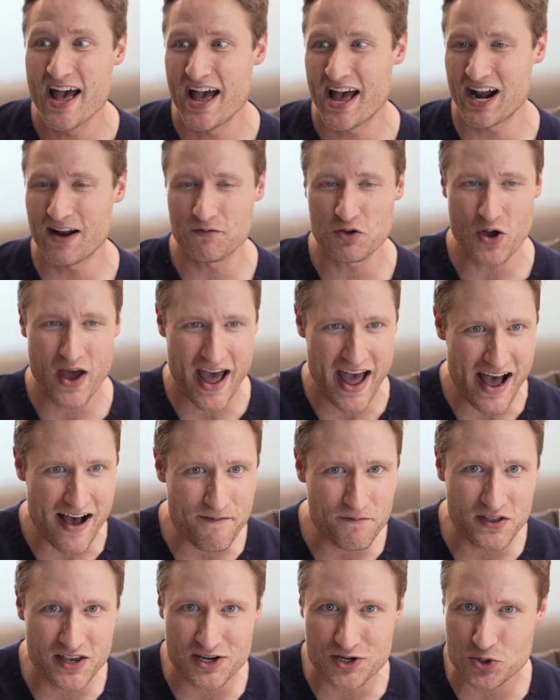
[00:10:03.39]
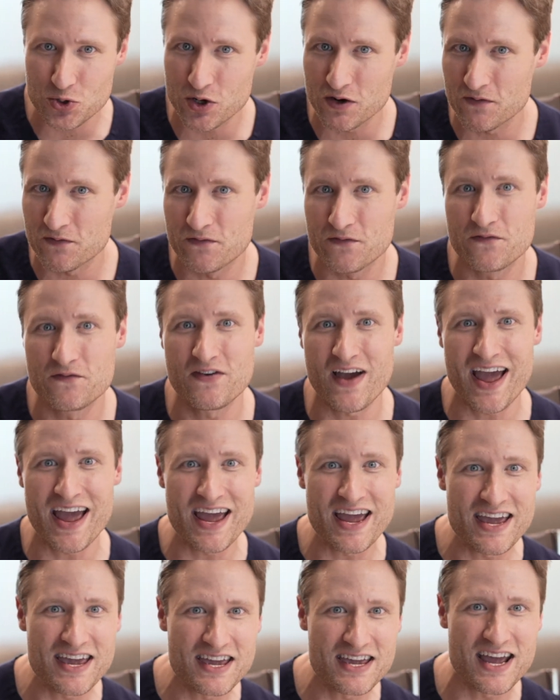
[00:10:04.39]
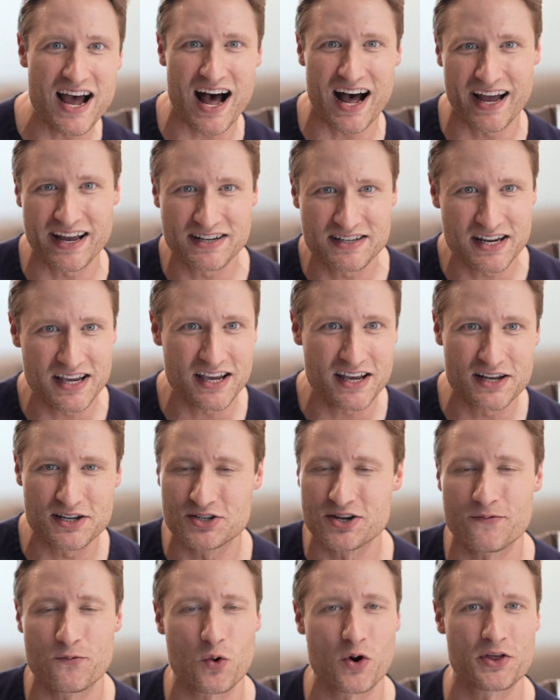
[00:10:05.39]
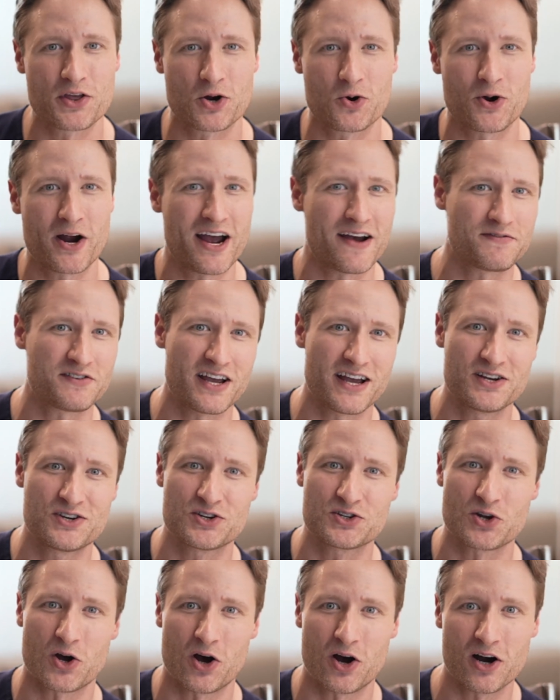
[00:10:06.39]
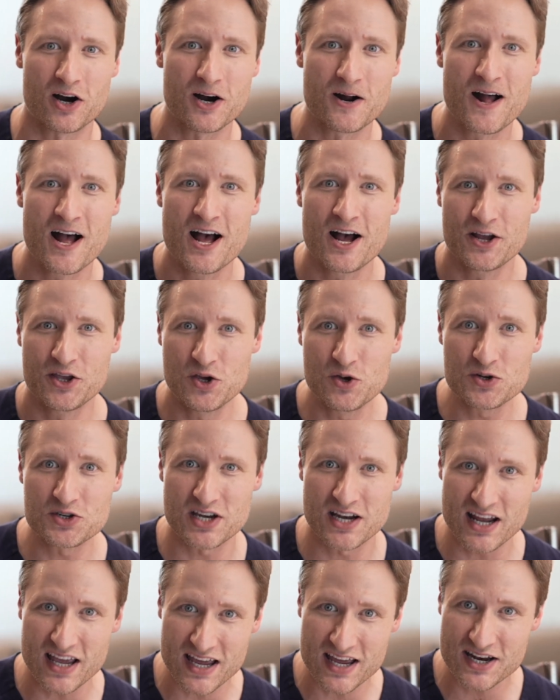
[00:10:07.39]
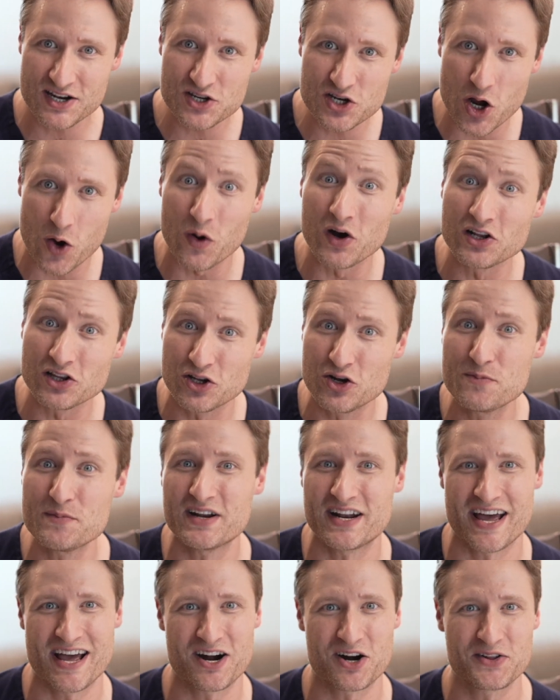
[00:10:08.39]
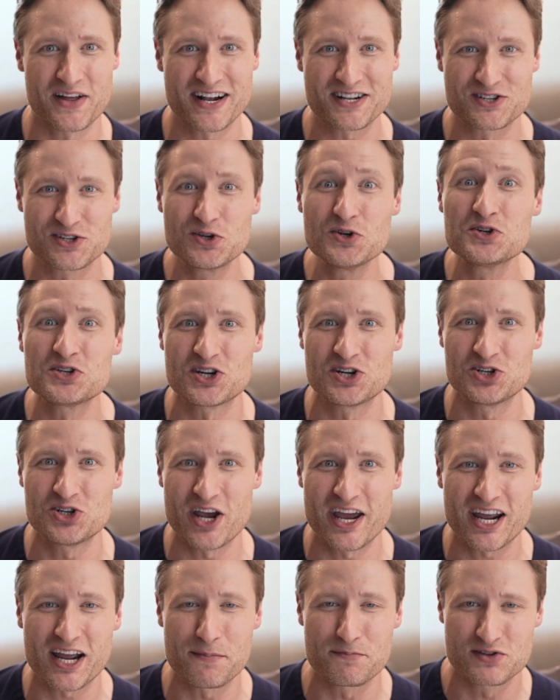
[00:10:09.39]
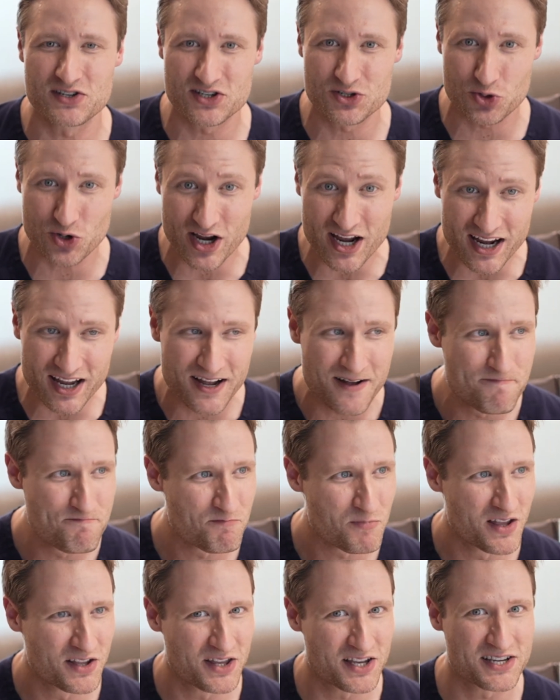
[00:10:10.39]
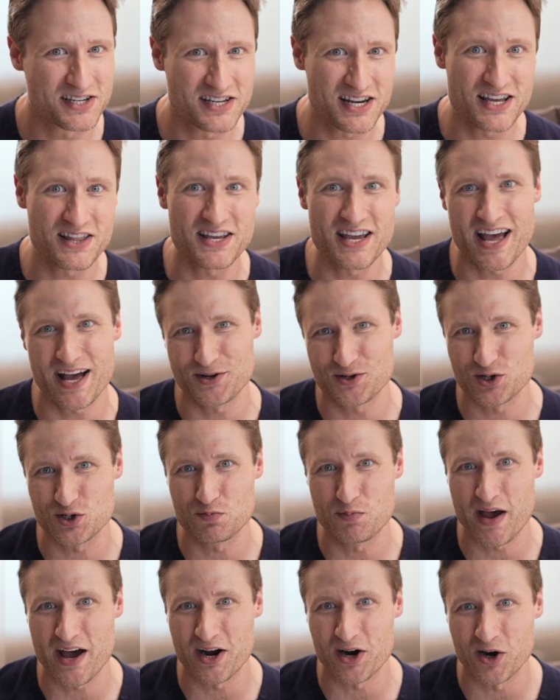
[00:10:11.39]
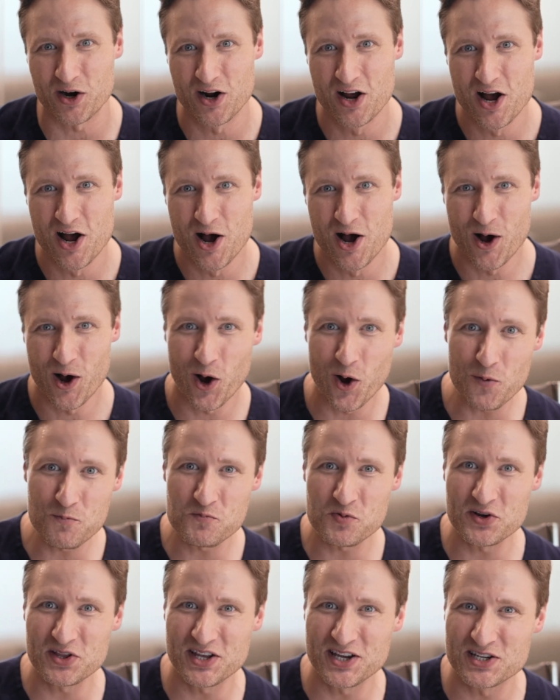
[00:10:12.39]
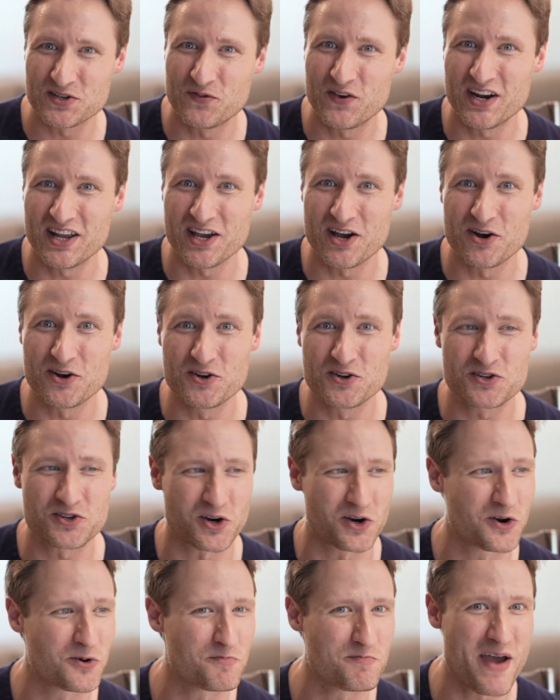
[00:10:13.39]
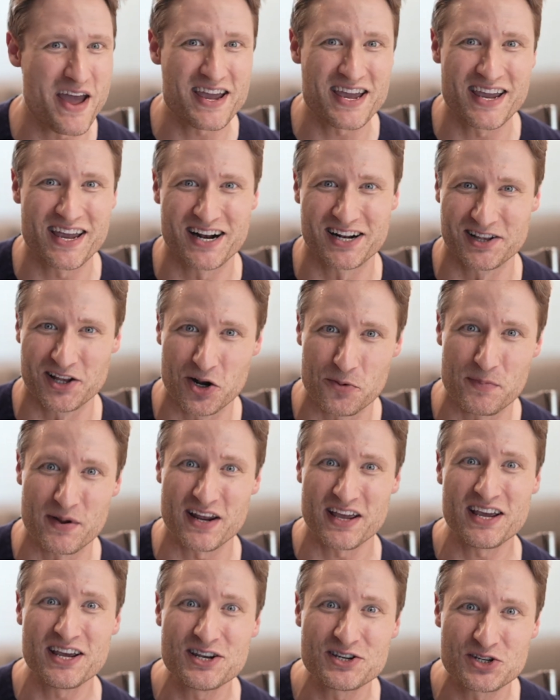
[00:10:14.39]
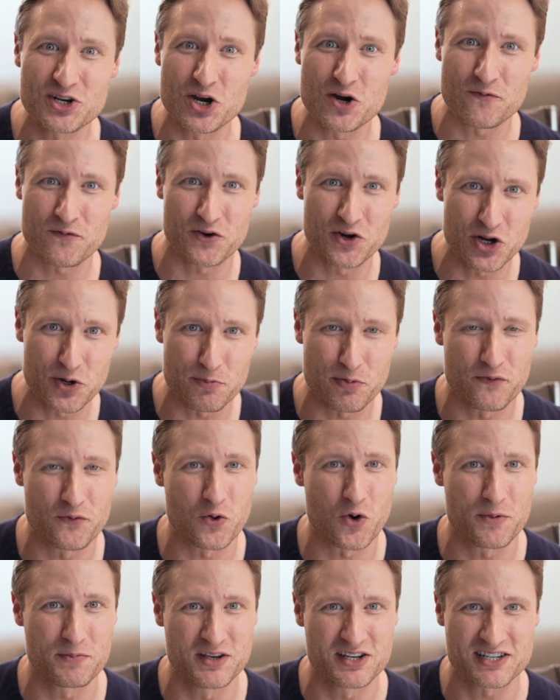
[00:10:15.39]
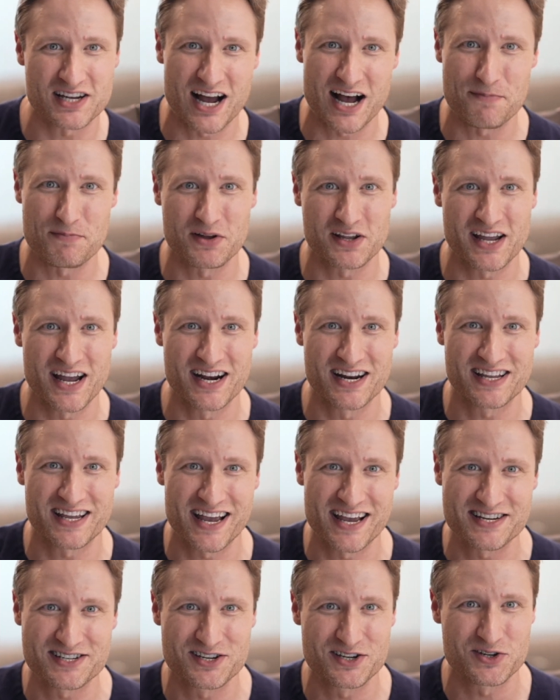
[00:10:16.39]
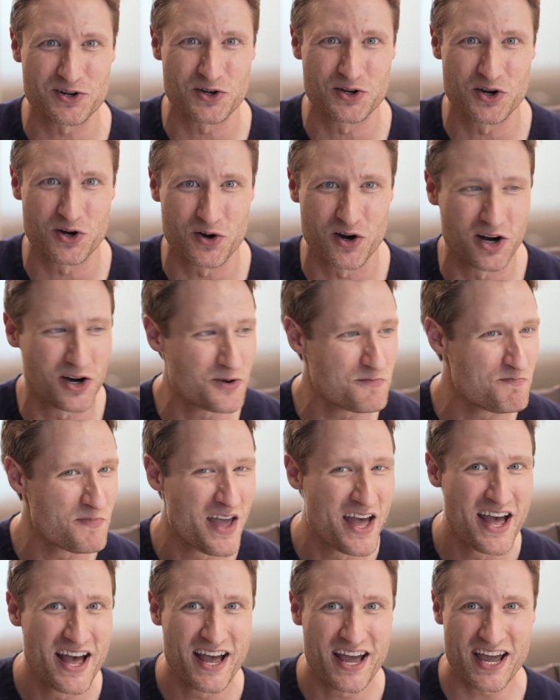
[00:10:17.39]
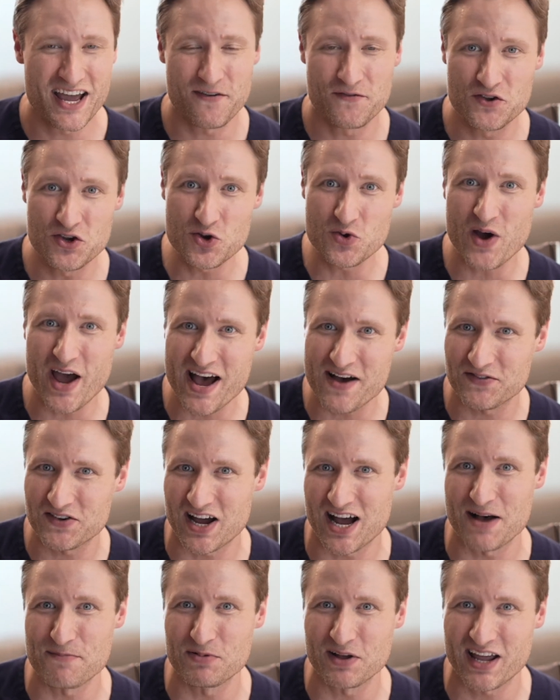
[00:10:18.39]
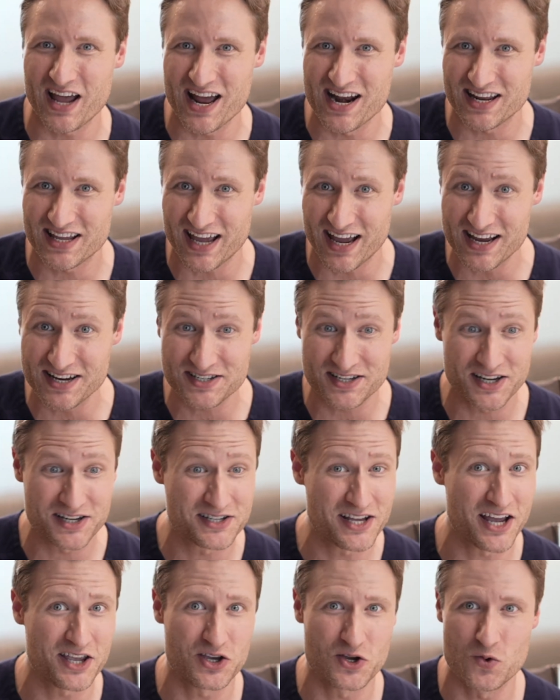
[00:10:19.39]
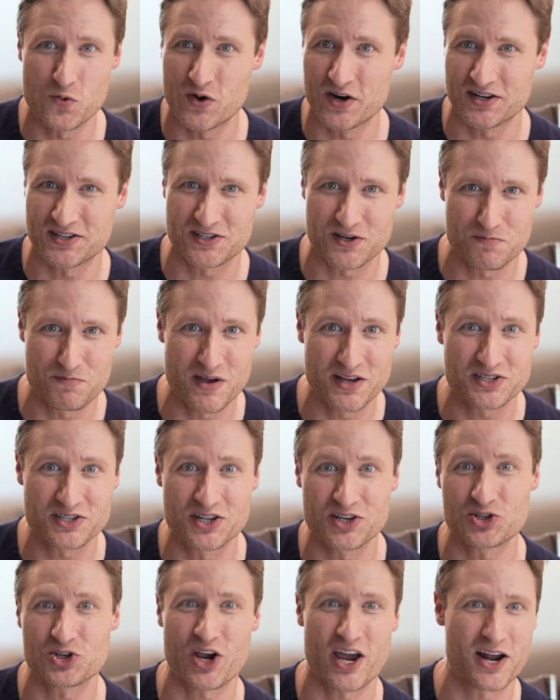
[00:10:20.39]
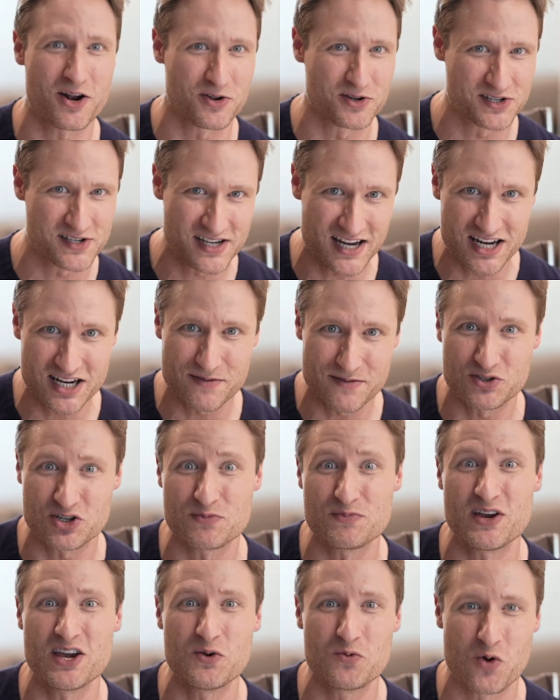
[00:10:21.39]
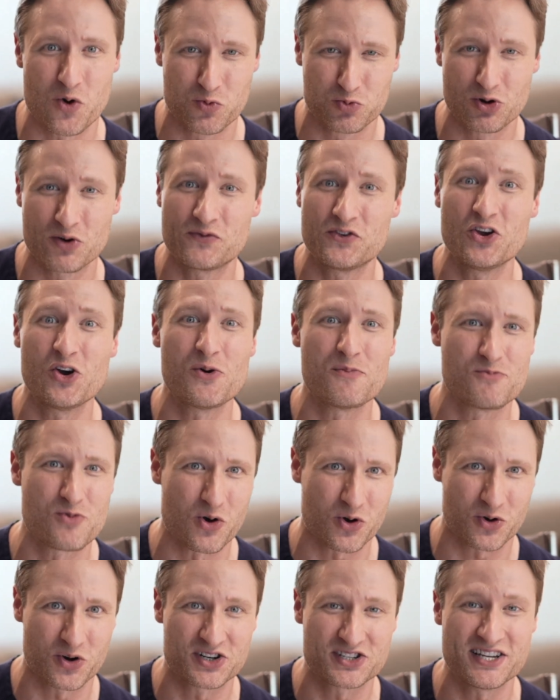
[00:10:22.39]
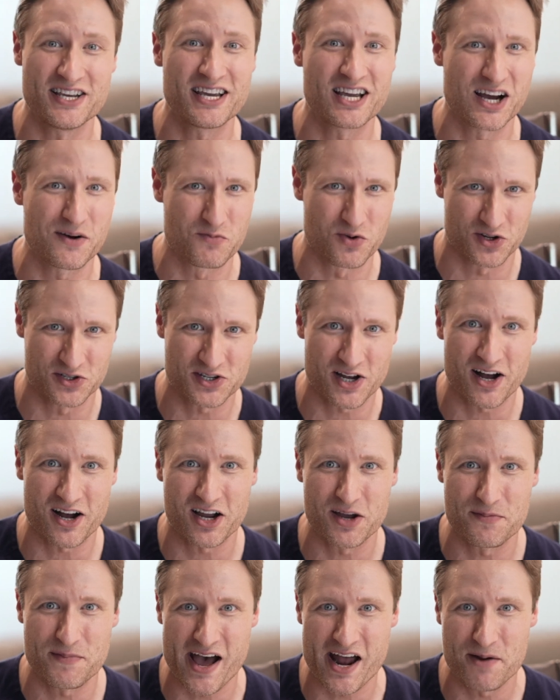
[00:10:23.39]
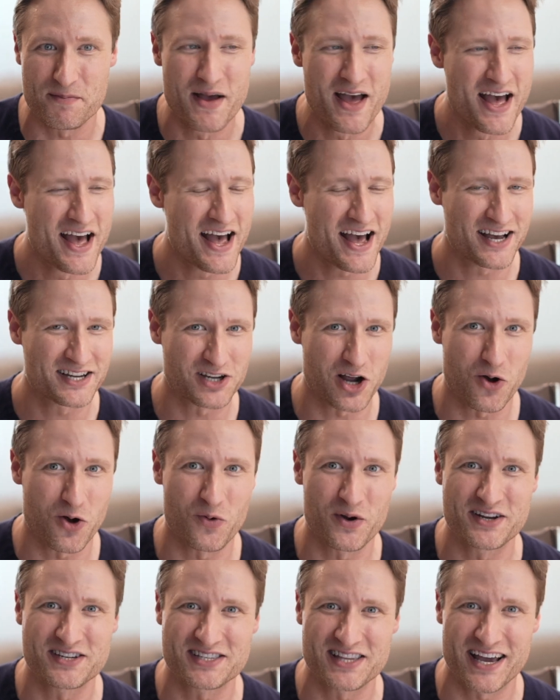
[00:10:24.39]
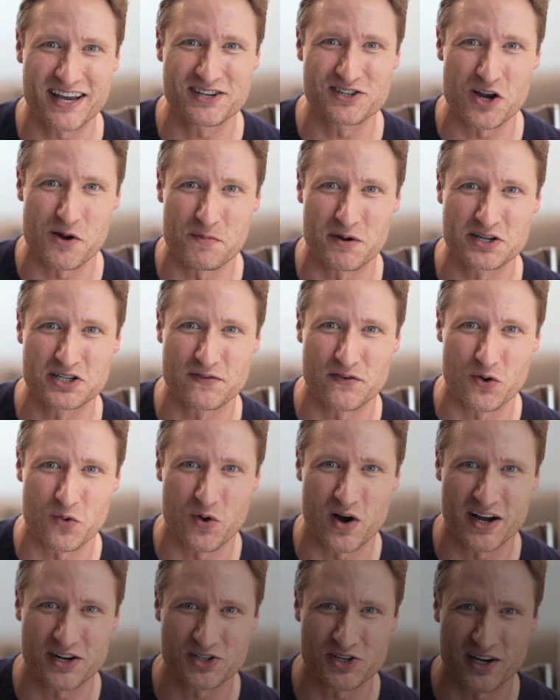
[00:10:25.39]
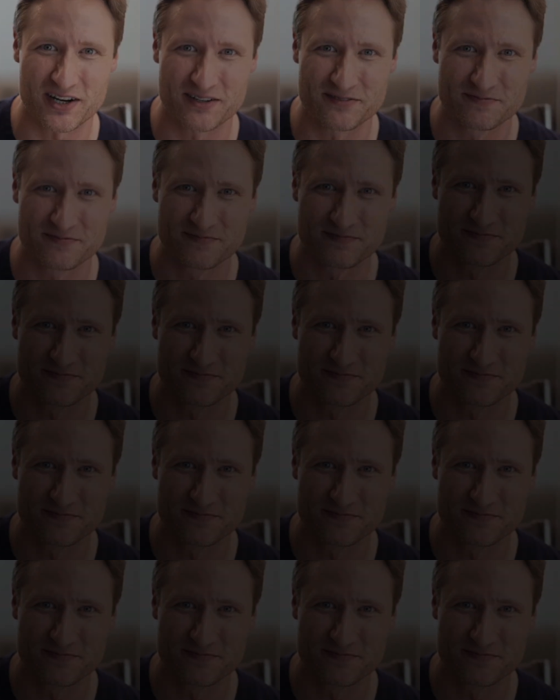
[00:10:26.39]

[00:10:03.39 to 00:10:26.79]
And if you have these sort of vague ideas of where the graft edges are, use an endo-illuminator, that's Susan Jacobs' trick, to see the edges better. Hopefully these videos are making it a little bit easier for you to perform these complicated cases on your own. If you have complicated cases that you want to submit to the channel, send them to me. We'll review them, we'll critique them, we'll talk about them. As always, thanks so much for watching.